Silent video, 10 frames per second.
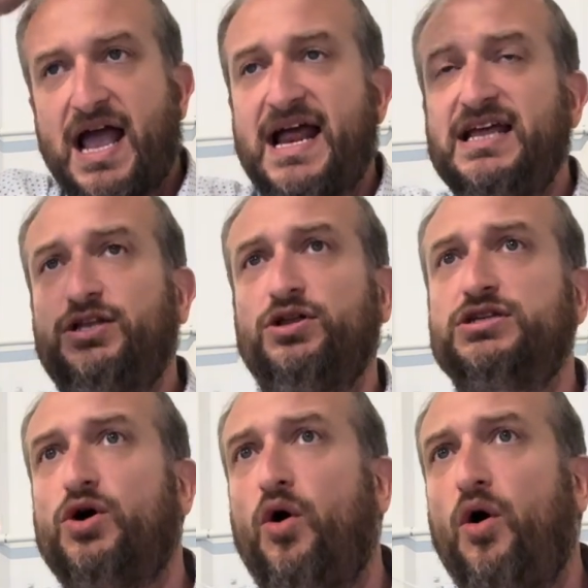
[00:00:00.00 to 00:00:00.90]
and he told
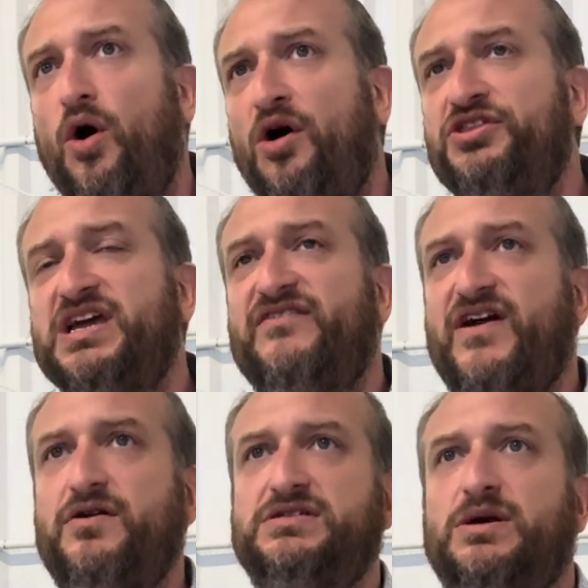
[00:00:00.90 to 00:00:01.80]
us all the
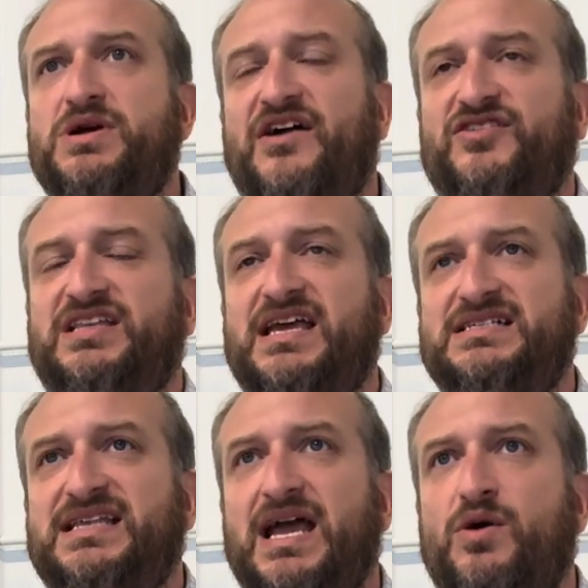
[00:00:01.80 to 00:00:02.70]
averos that we have to
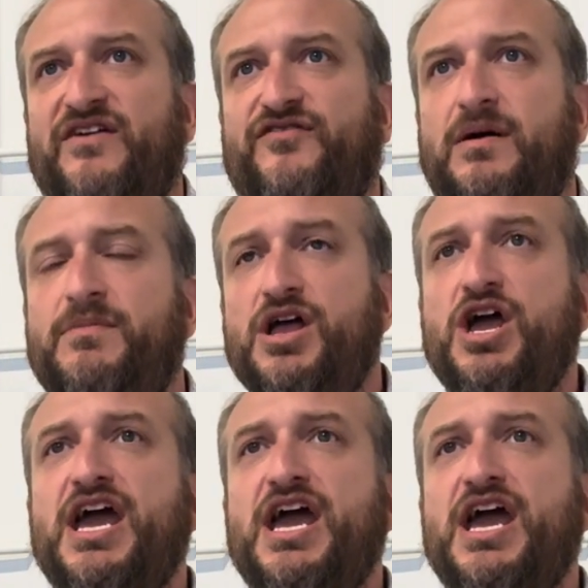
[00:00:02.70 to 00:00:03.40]
stay away from.